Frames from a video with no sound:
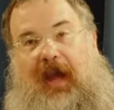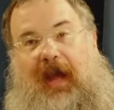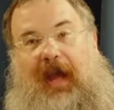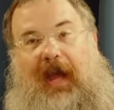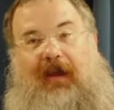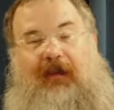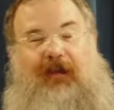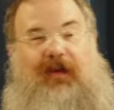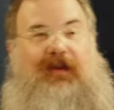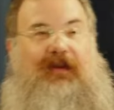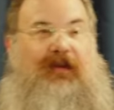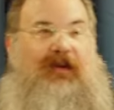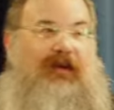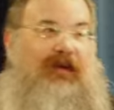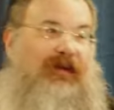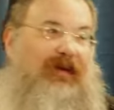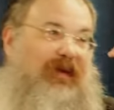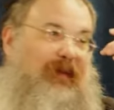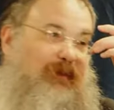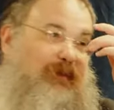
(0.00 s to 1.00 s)
And we
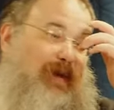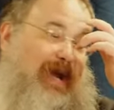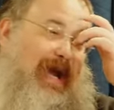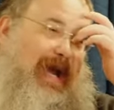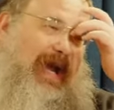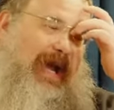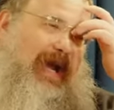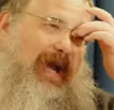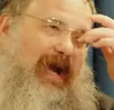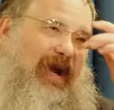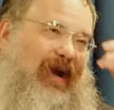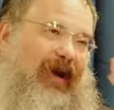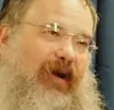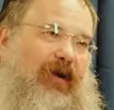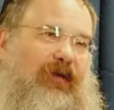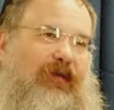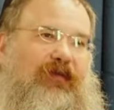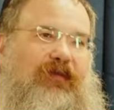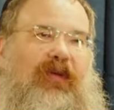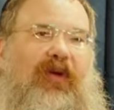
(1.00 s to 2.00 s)
learned
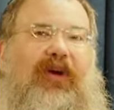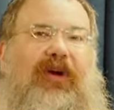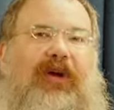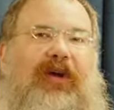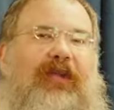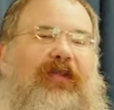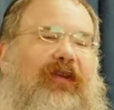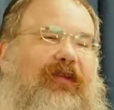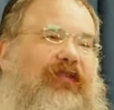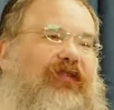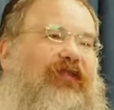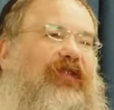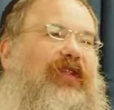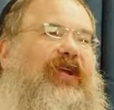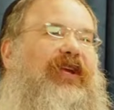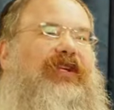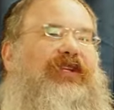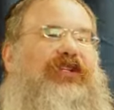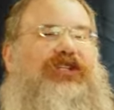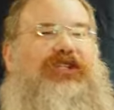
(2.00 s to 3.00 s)
about the
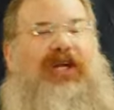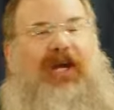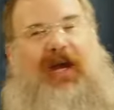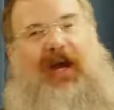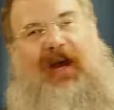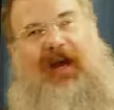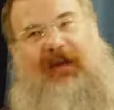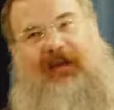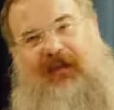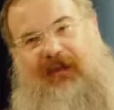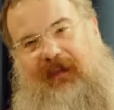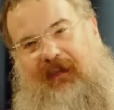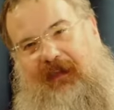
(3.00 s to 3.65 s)
slingshot,